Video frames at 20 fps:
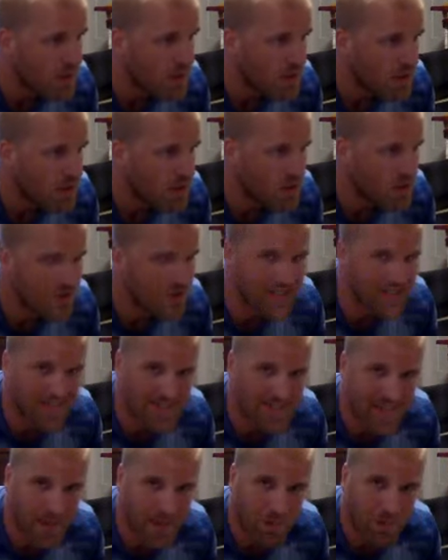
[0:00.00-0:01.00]
Using the
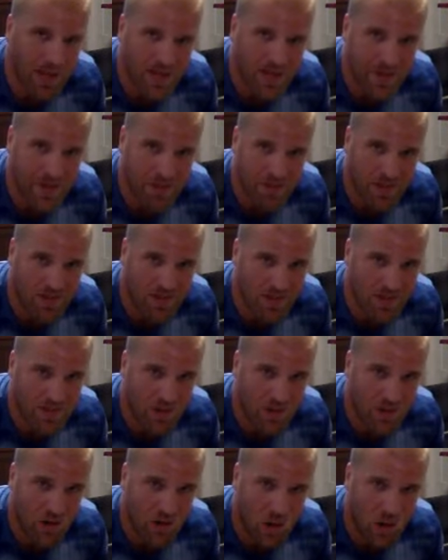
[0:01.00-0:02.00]
stabilizer muscles in
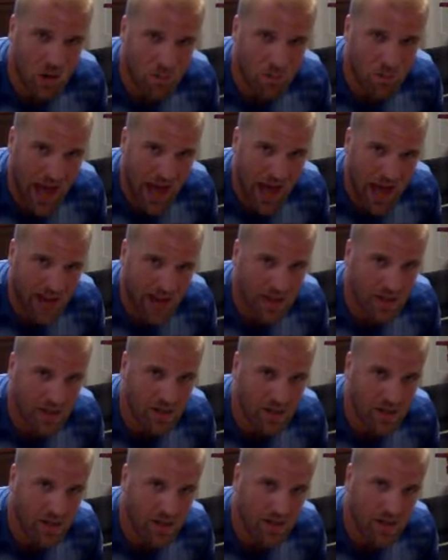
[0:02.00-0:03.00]
my lower back,
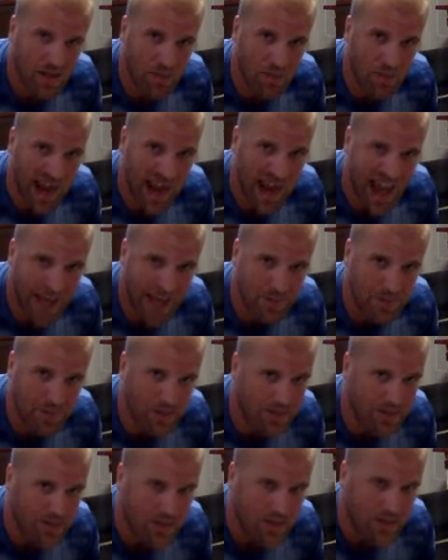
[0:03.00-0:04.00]
in my abdomen,